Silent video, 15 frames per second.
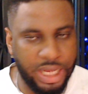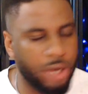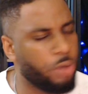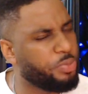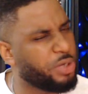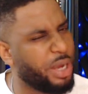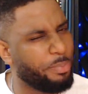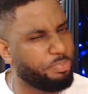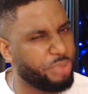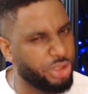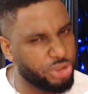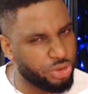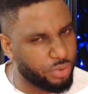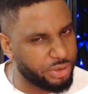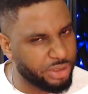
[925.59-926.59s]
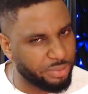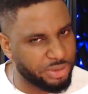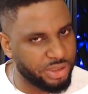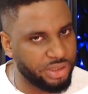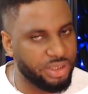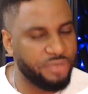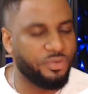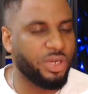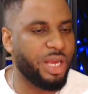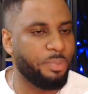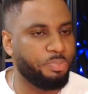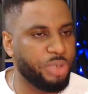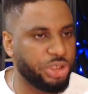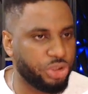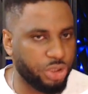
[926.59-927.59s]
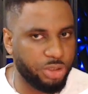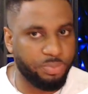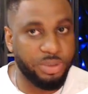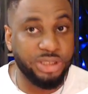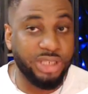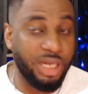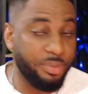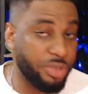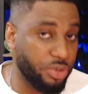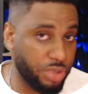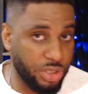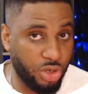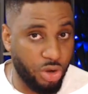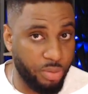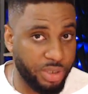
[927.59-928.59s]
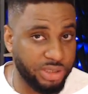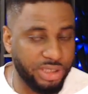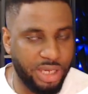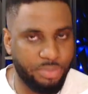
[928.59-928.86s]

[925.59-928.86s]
I hope you can picture what I'm saying. If you can't picture it, please let me know in the comments.